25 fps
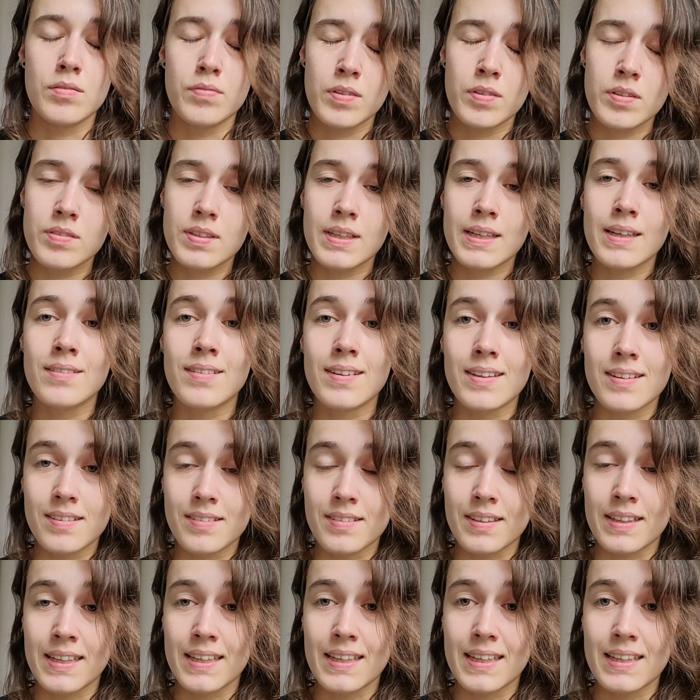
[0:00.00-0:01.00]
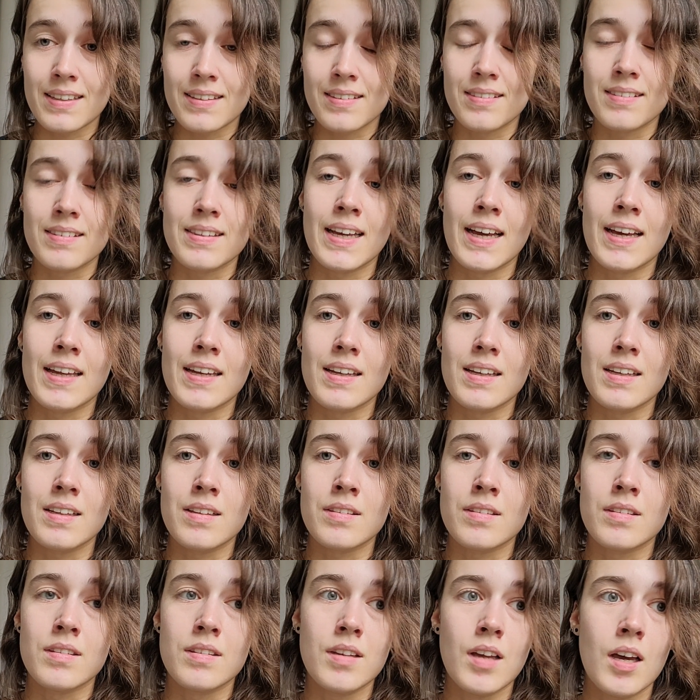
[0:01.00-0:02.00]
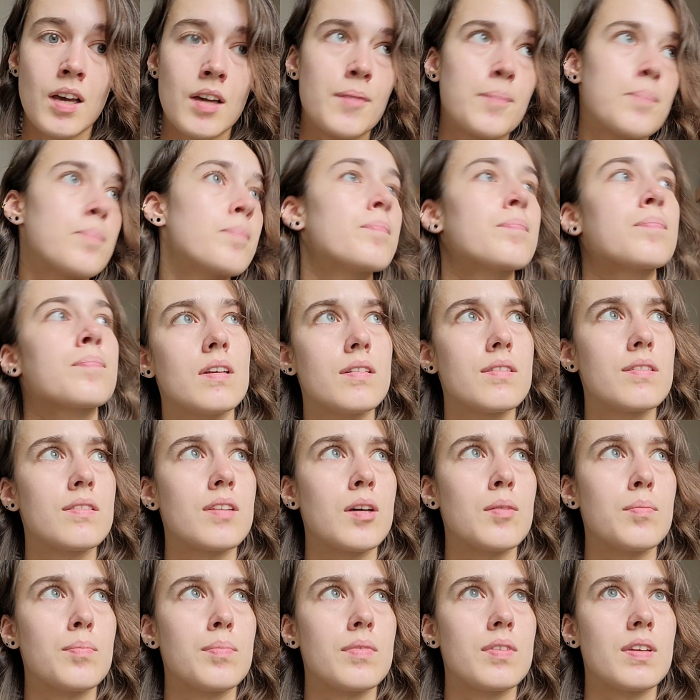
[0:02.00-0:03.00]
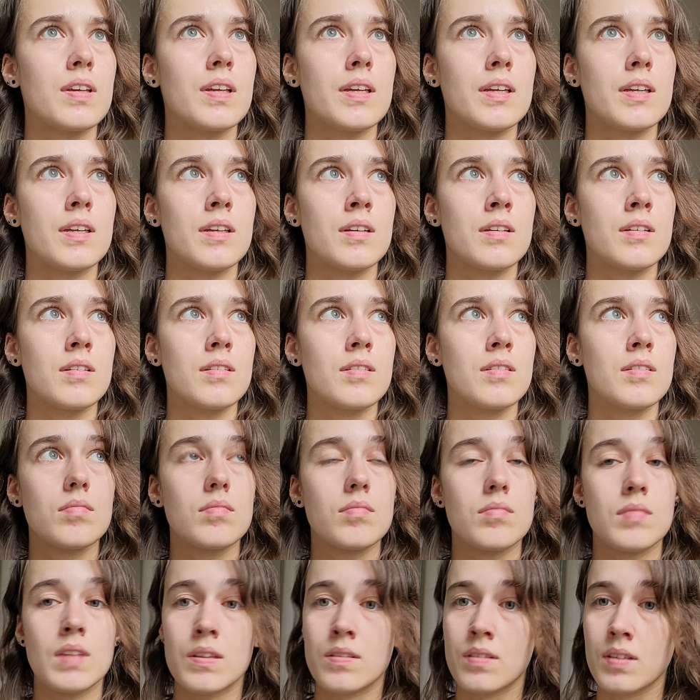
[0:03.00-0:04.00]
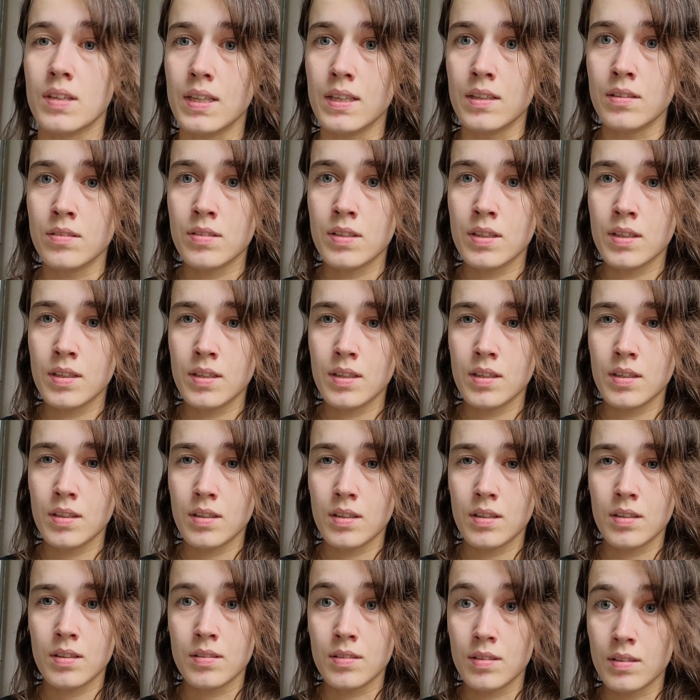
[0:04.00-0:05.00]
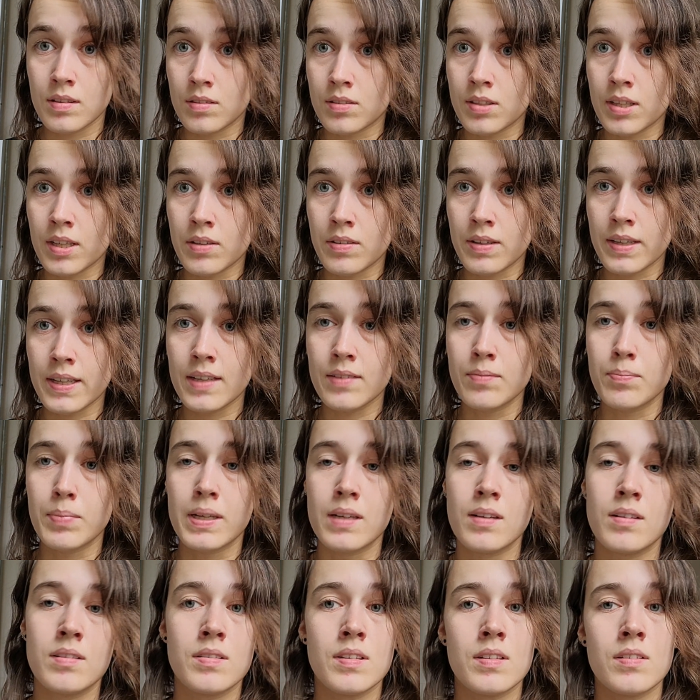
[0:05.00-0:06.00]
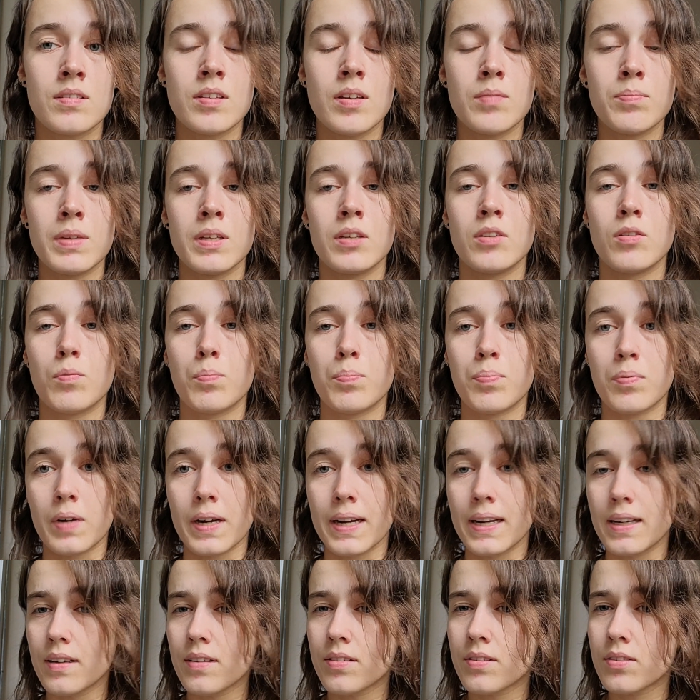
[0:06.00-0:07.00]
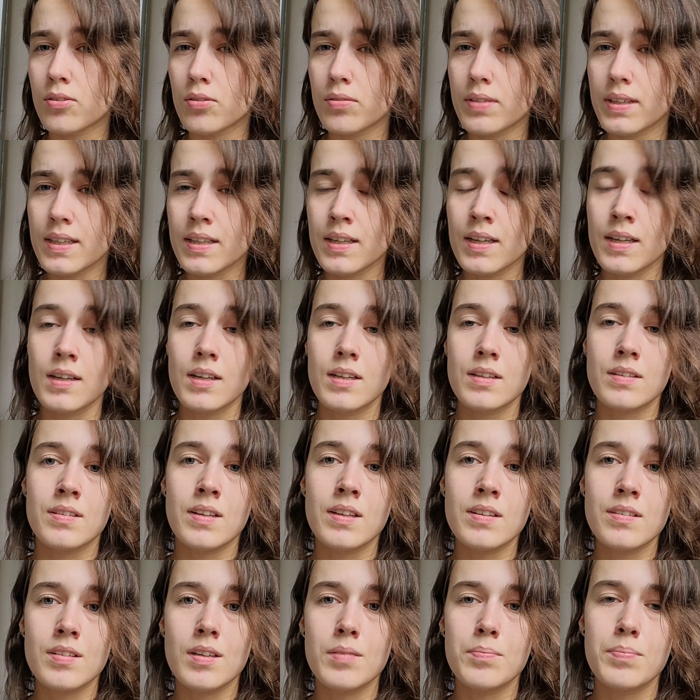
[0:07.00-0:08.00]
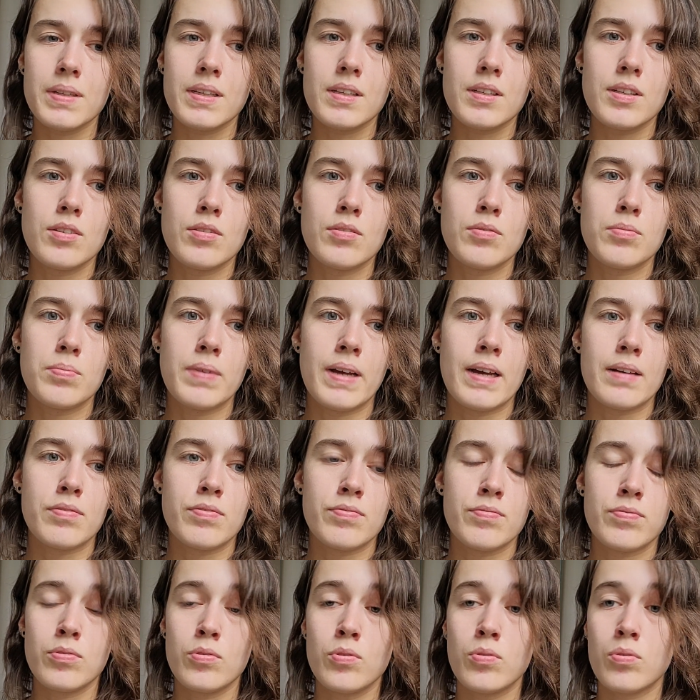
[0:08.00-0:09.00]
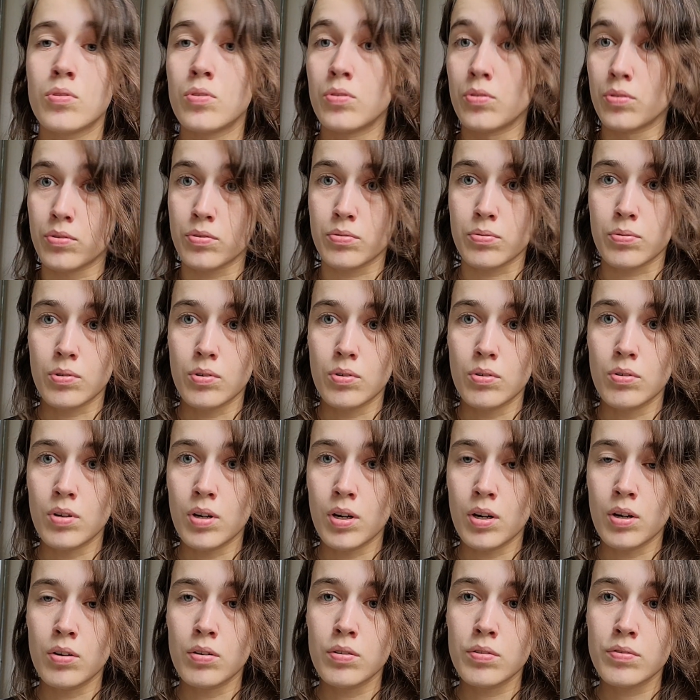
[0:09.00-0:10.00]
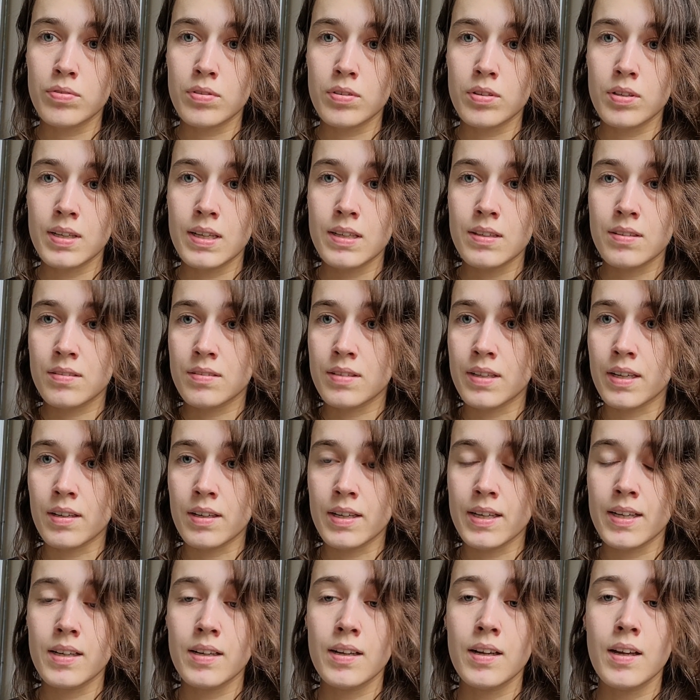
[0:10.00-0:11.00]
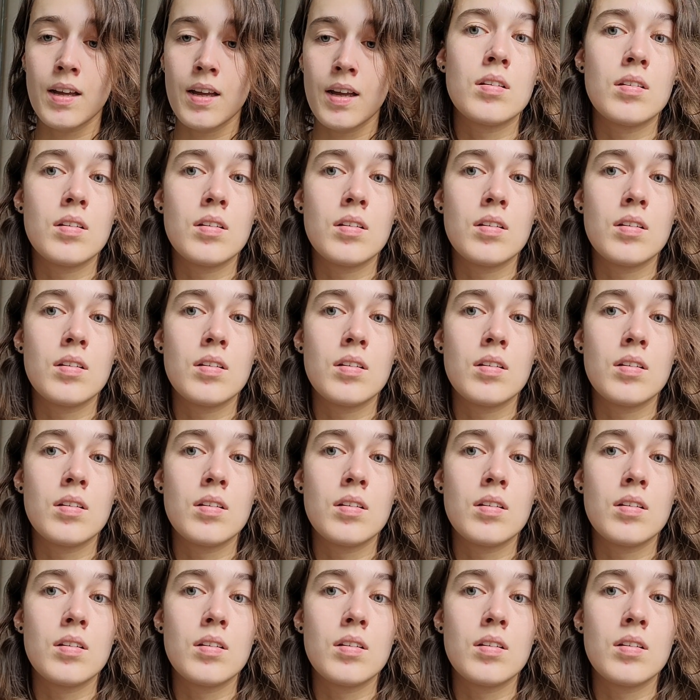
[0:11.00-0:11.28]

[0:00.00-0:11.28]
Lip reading: The first thing I want to say is that it's not something that's easy generally because it's something your brain is doing. It's not something you have full control over necessarily.